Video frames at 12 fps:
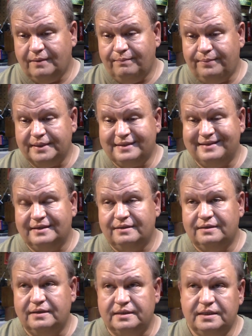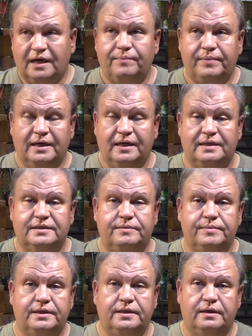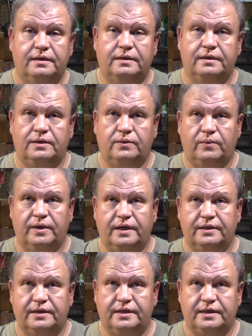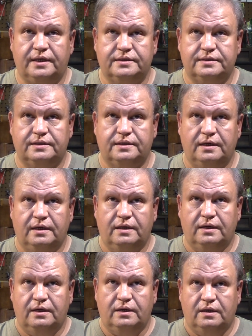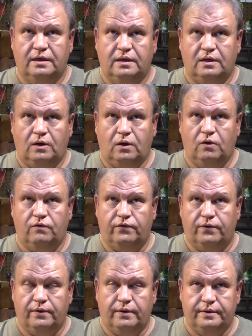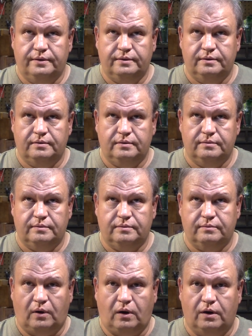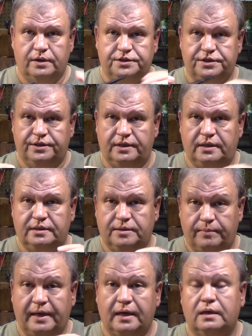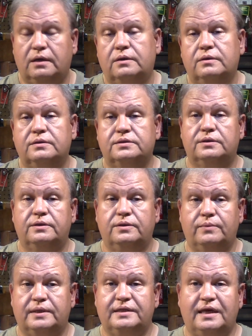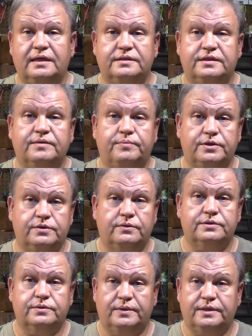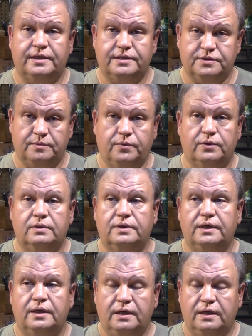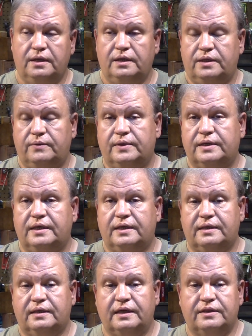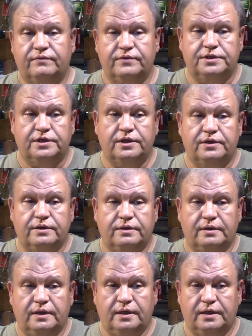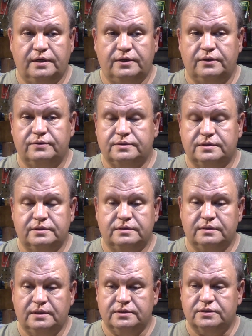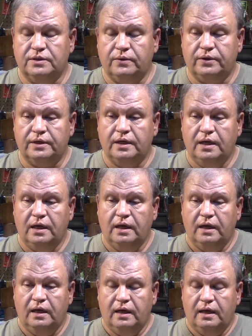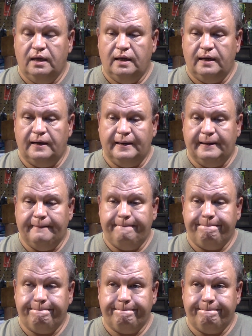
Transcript: But the topping has to be done in a way that it doesn't over arch the tobacco. So you want to taste it, but you also want to taste the burley. You want to get the Virginian notes and so on.